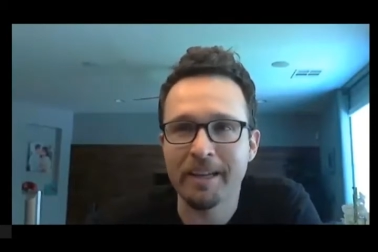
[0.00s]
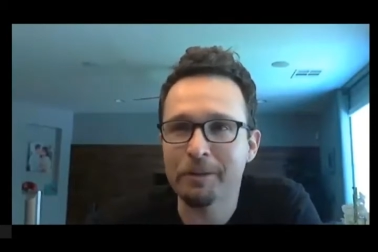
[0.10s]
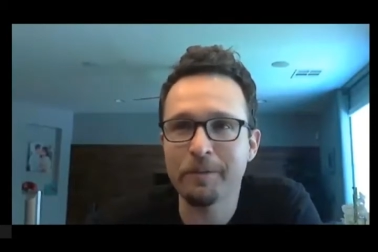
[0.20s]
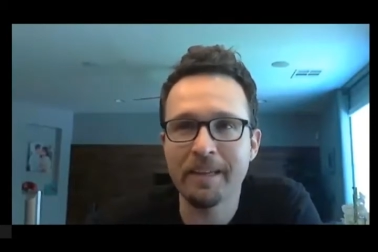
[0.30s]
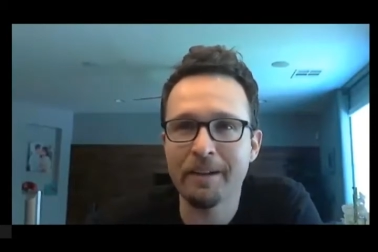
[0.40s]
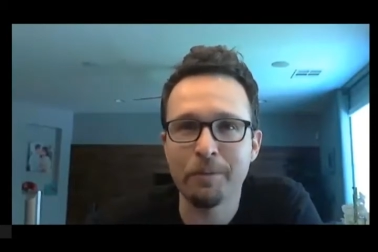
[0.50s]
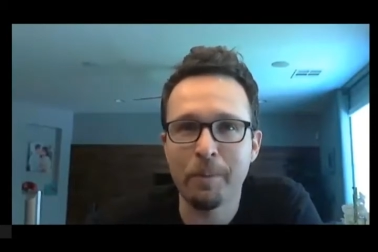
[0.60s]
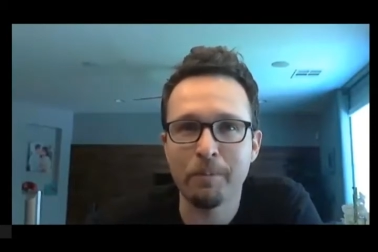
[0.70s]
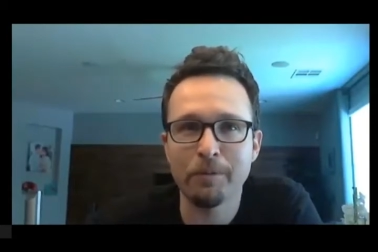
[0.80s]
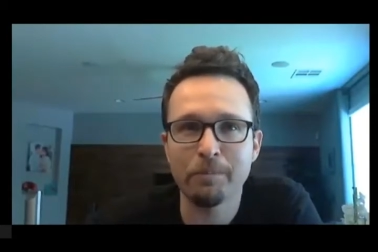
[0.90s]
I don't think I
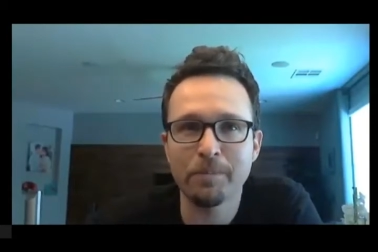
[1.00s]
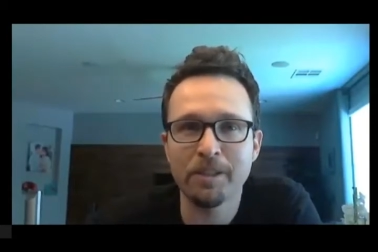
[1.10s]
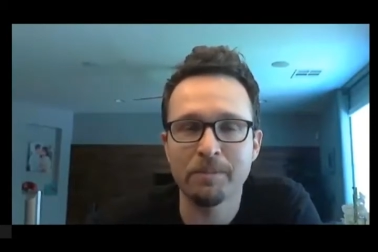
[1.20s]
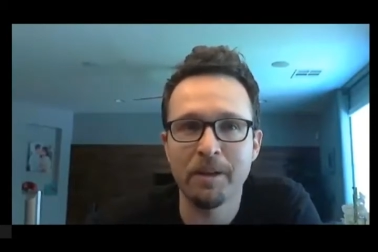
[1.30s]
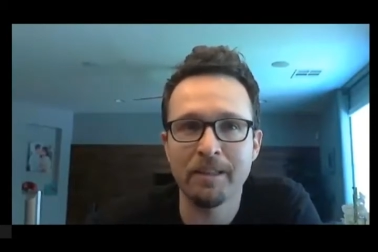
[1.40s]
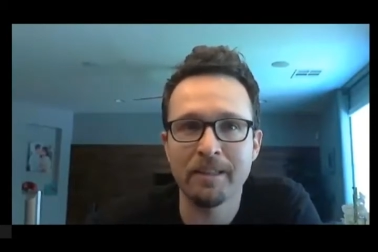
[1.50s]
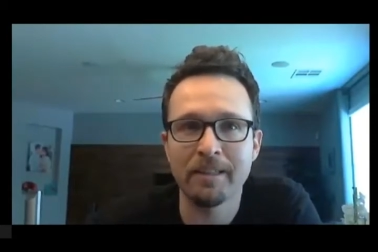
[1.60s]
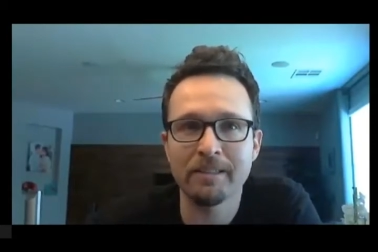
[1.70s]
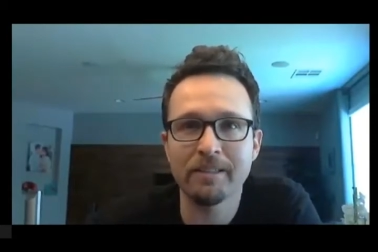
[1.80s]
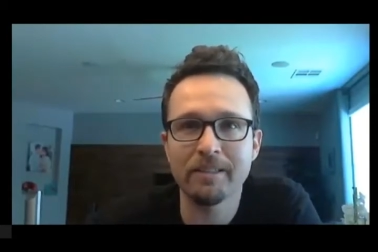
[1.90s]
remember smelling
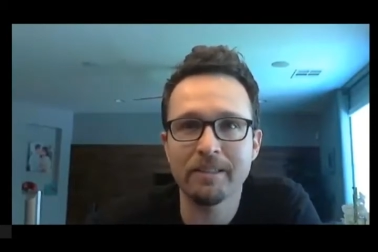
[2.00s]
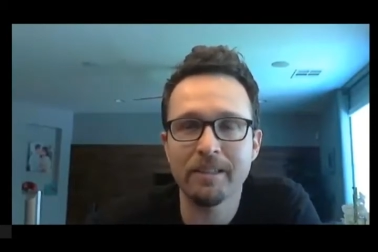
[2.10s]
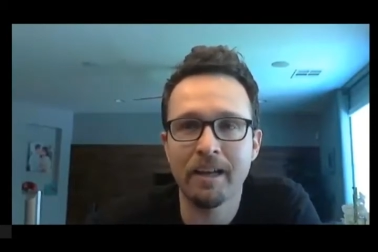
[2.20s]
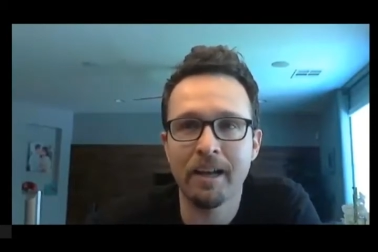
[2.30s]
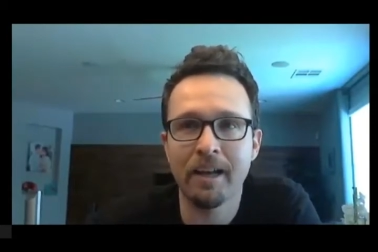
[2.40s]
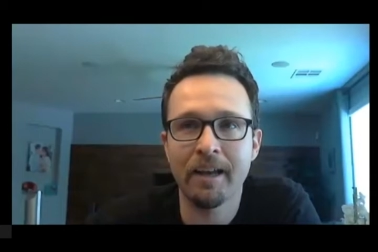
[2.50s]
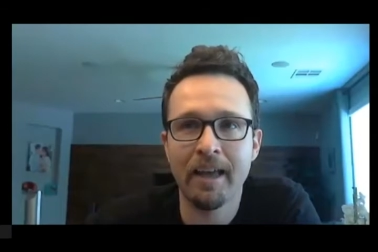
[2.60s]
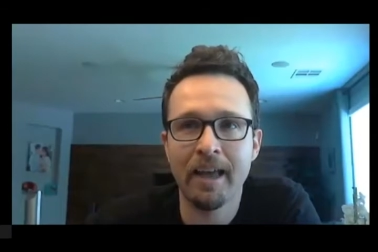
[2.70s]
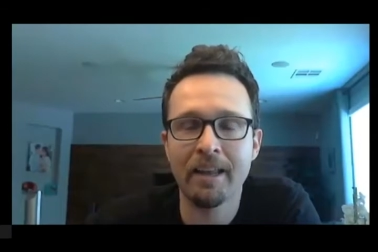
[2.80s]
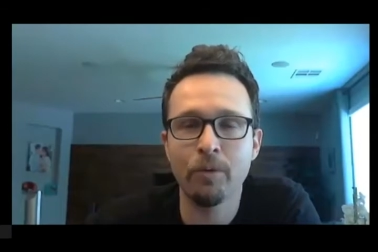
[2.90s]
this
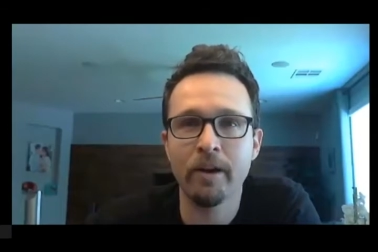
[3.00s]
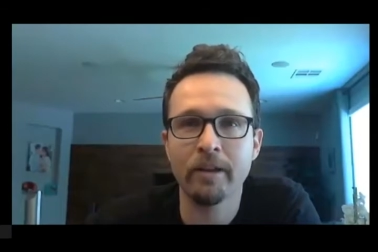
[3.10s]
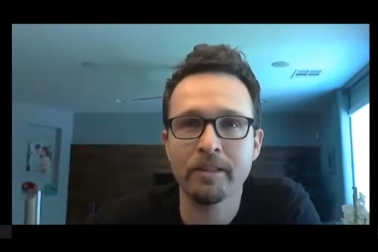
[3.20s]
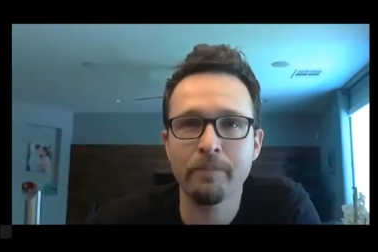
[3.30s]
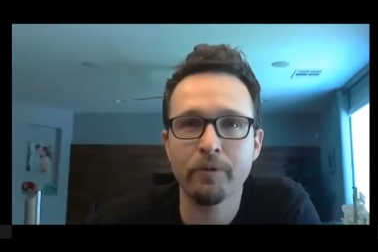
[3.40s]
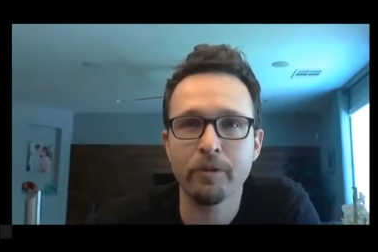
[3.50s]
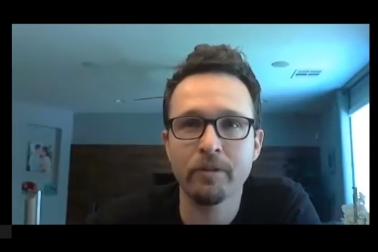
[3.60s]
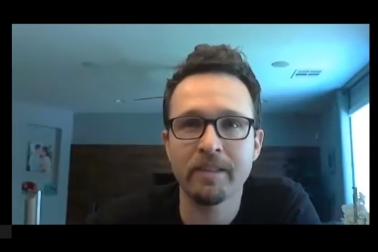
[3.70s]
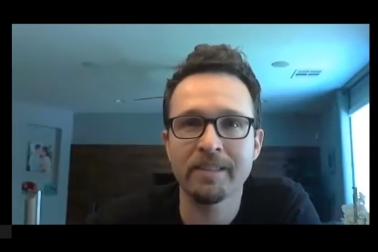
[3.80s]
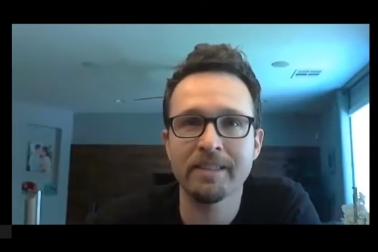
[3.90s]
anywhere except
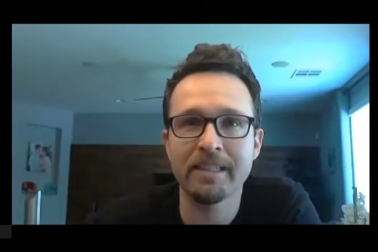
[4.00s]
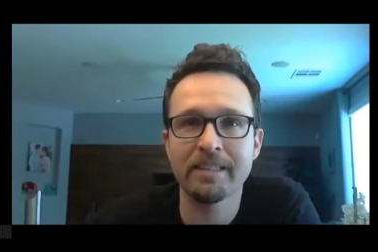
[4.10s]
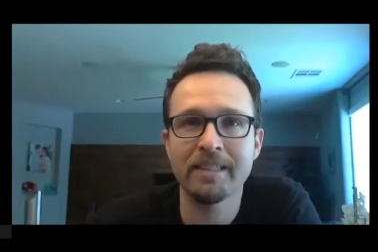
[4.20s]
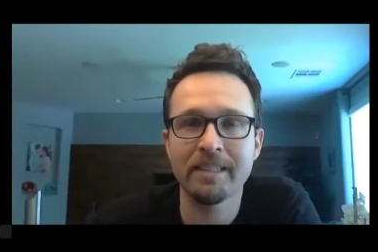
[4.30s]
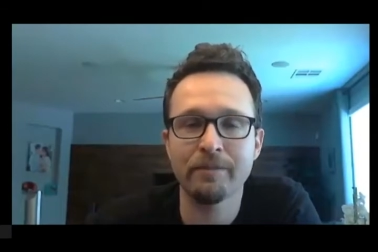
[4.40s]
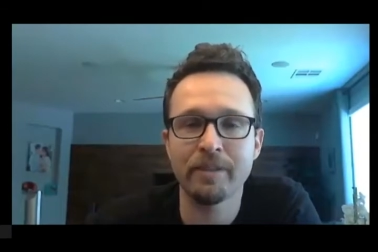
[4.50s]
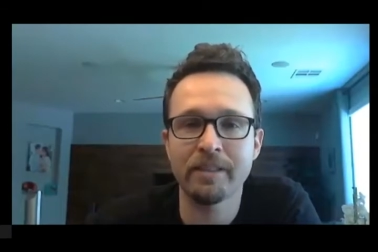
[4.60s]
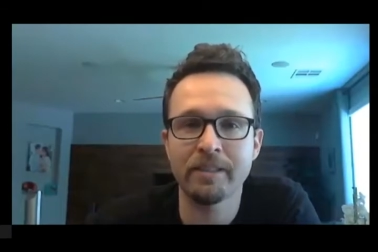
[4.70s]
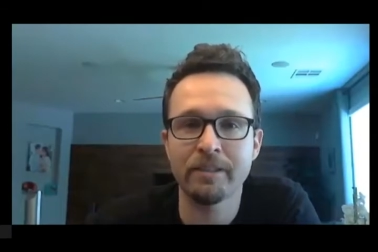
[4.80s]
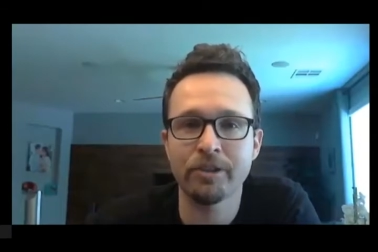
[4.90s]
for the 16
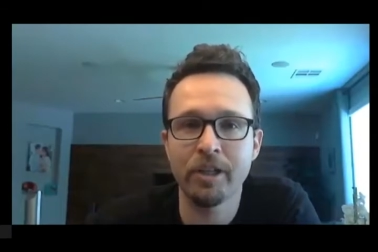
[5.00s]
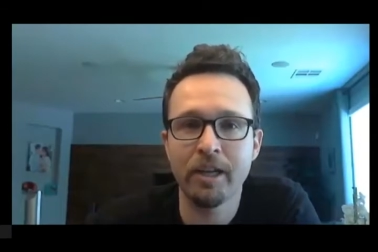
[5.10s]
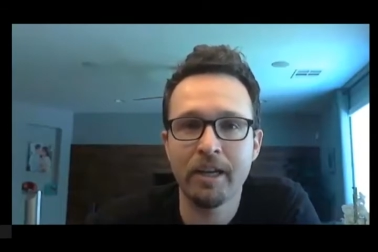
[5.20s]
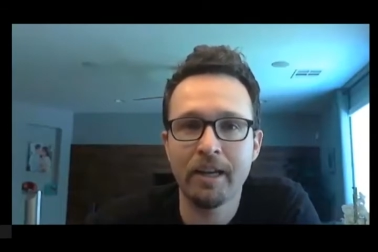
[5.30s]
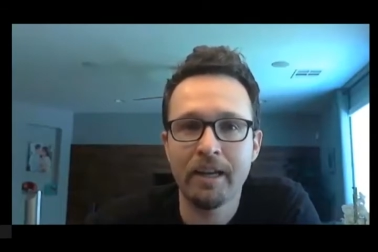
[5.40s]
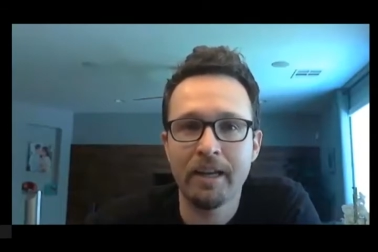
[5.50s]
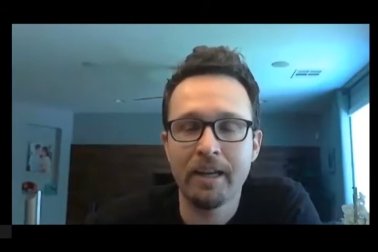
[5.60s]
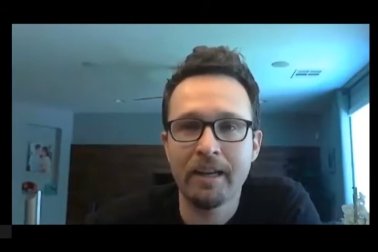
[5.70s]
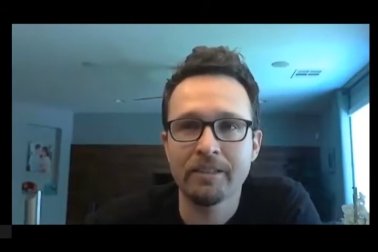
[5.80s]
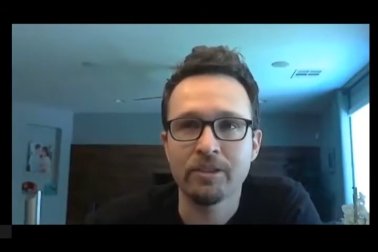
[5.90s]
vintage
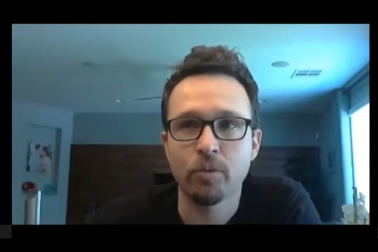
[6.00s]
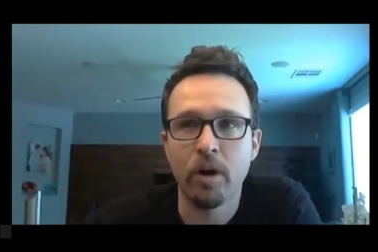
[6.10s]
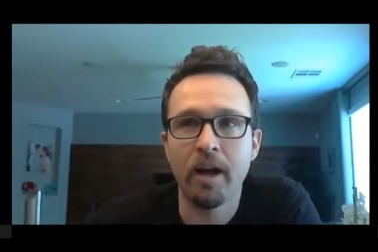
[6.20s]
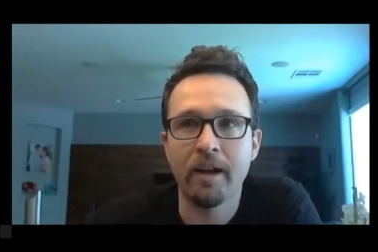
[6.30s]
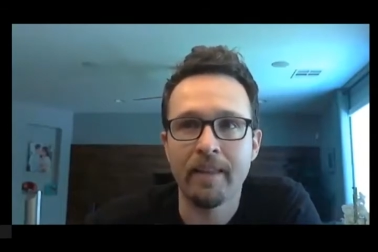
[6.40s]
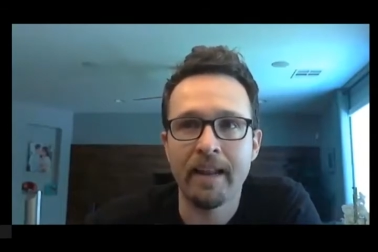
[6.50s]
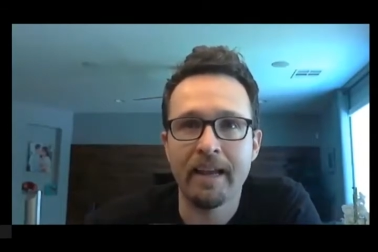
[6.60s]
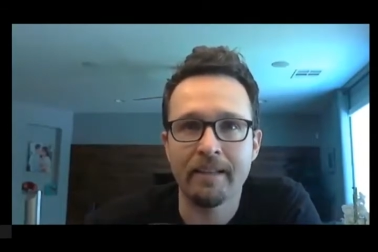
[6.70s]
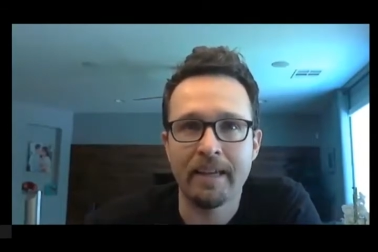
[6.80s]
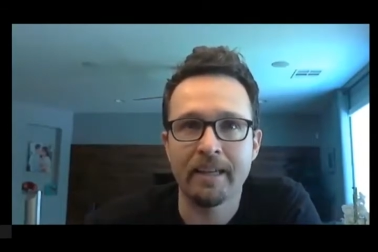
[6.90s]
Syrah, and that
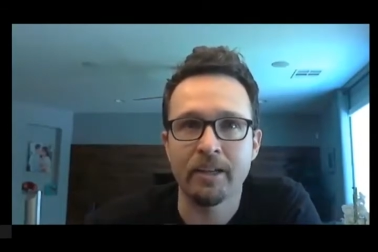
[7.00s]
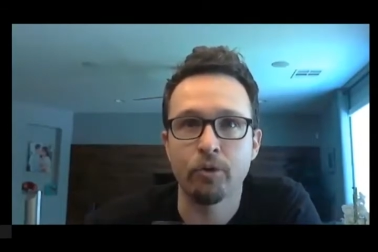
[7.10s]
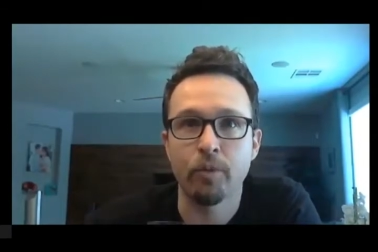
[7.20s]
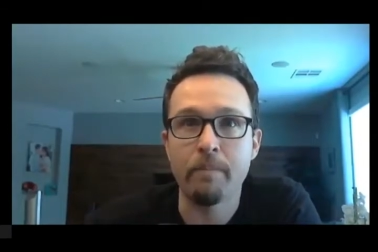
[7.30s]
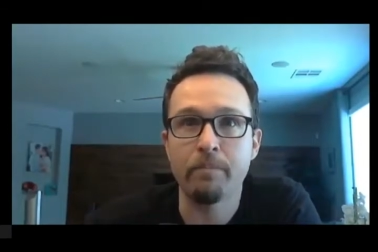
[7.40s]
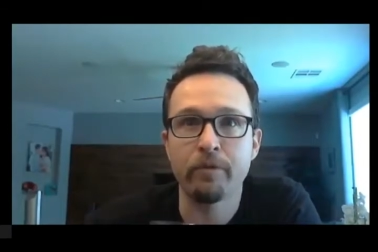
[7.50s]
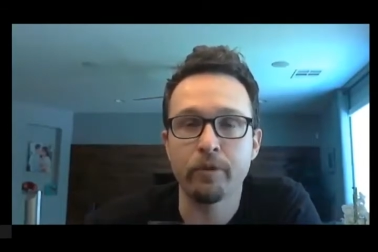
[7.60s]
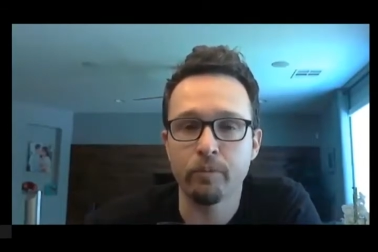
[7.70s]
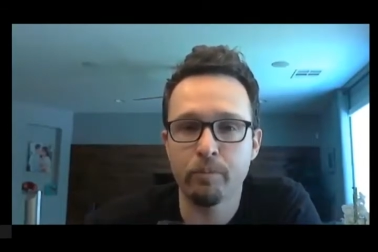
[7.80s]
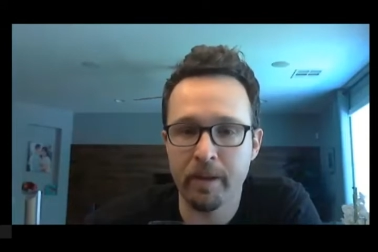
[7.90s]
had like a
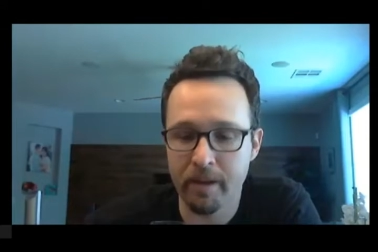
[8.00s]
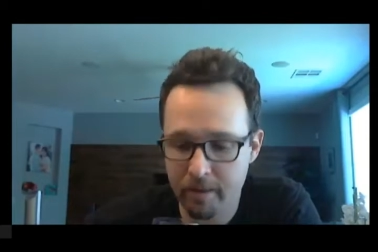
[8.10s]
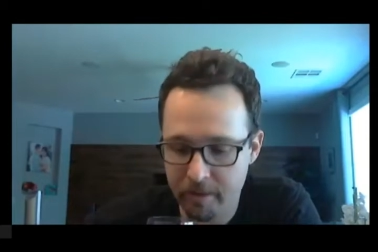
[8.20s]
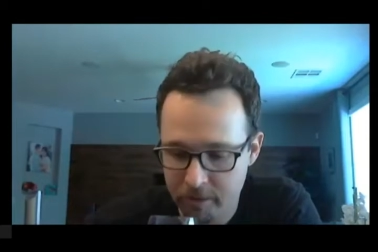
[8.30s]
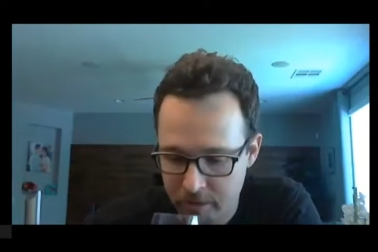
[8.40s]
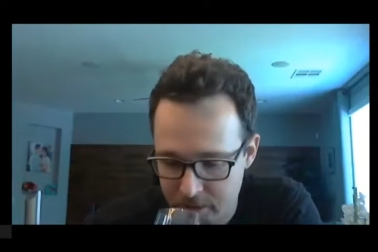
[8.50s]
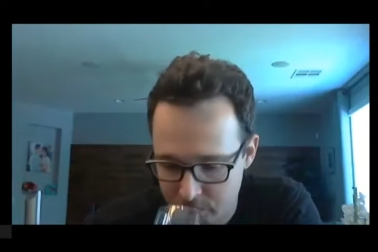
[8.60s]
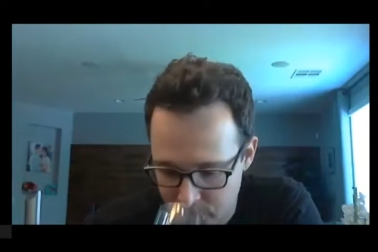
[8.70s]
grapefruit pith. So this is